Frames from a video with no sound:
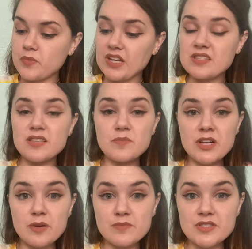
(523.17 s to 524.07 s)
And
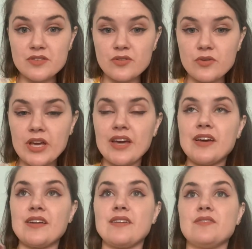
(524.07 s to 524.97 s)
sometimes you
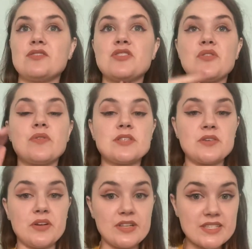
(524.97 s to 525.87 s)
can do a
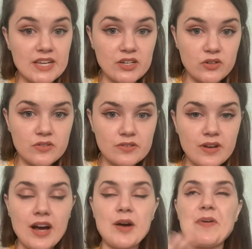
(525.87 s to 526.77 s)
certain signal.
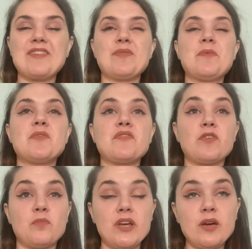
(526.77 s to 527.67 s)
I remember
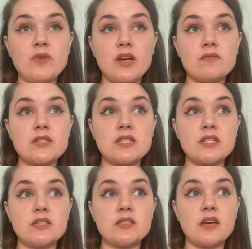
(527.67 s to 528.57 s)
for me, when I was
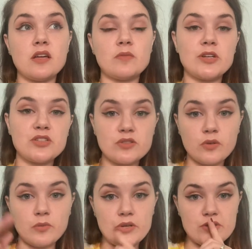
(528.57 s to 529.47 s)
in elementary
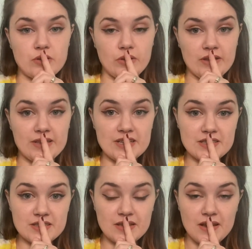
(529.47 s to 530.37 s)
school, we used to go like
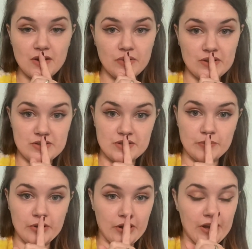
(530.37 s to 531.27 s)
this. We used to
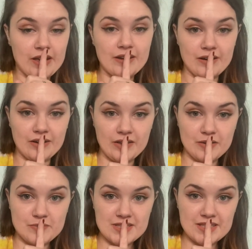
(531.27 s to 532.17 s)
put our hand on our
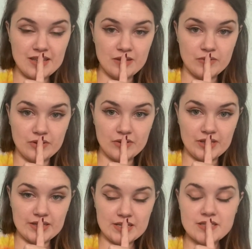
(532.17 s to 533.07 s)
lips, and then we'd go
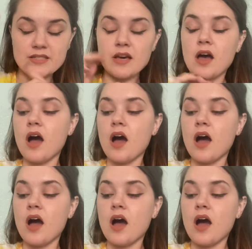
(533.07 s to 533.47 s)
like this.